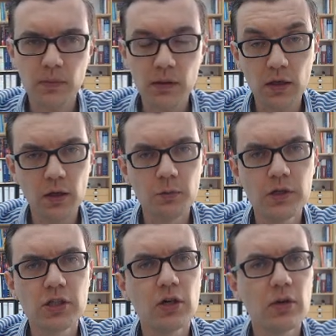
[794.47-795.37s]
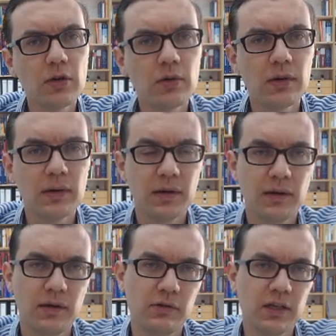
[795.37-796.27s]
which also
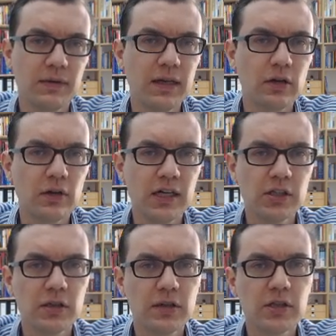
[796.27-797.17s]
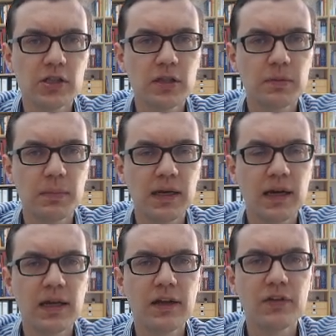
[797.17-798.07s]
requires location decisions, but I
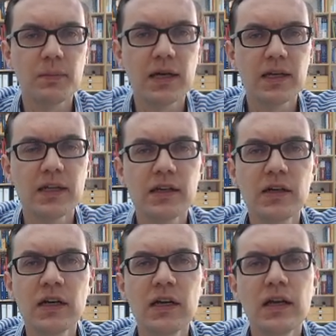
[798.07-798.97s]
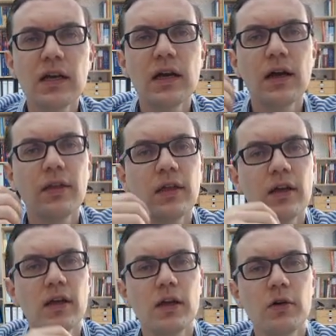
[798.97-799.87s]
have in mind here
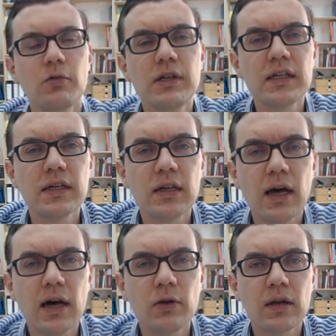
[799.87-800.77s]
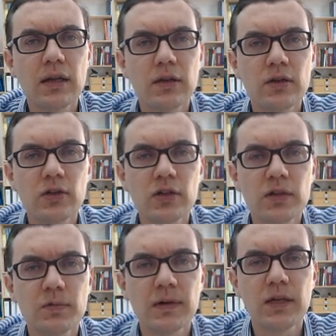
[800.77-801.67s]
the retail outlet stores
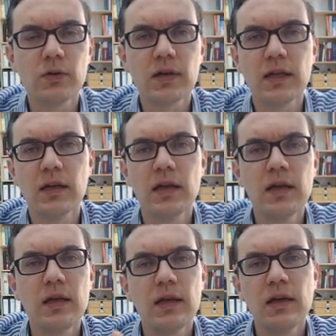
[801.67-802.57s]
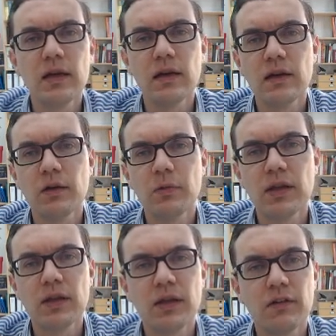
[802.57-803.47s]
where you can where
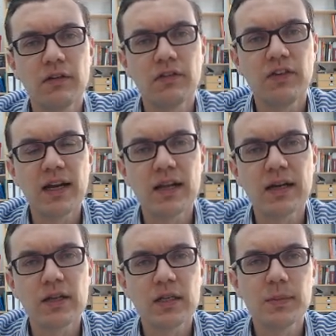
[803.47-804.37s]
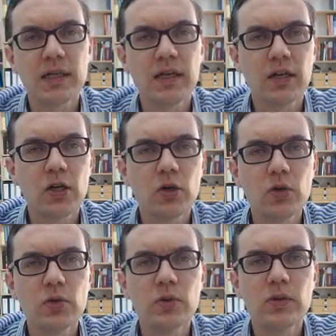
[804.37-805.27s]
the final customer can go
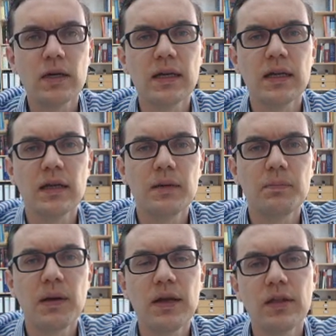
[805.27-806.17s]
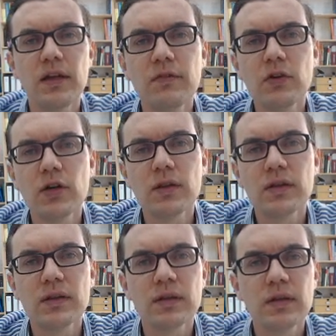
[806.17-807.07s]
to and pay the
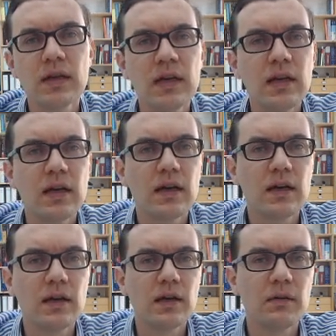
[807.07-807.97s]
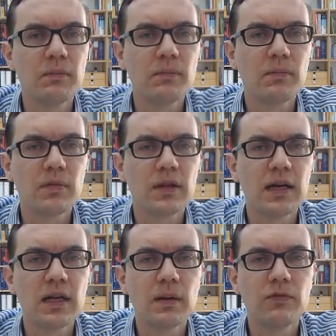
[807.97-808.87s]
invoices, sign
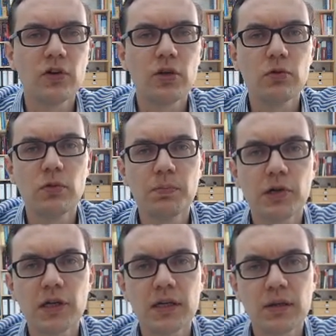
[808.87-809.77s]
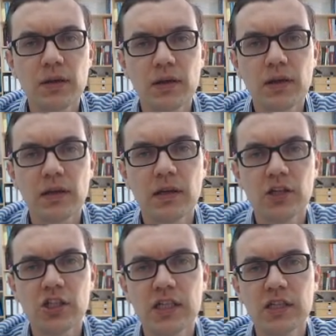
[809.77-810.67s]
up for new products,
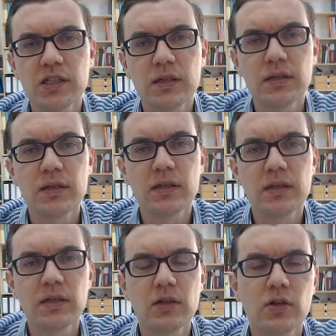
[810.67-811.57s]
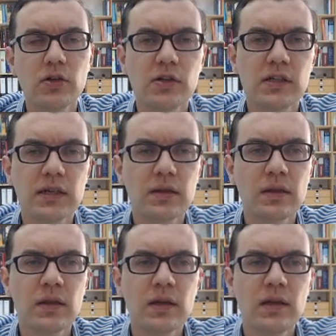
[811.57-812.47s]
change existing
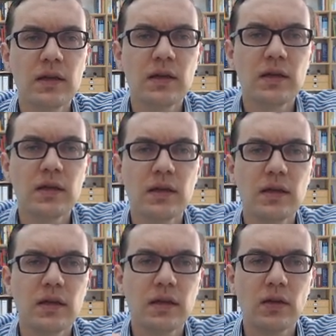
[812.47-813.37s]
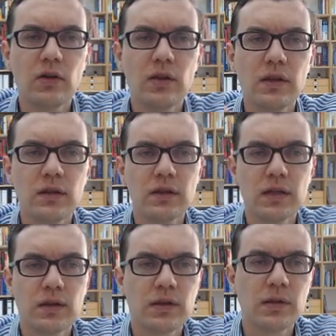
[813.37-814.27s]
contracts, all these things.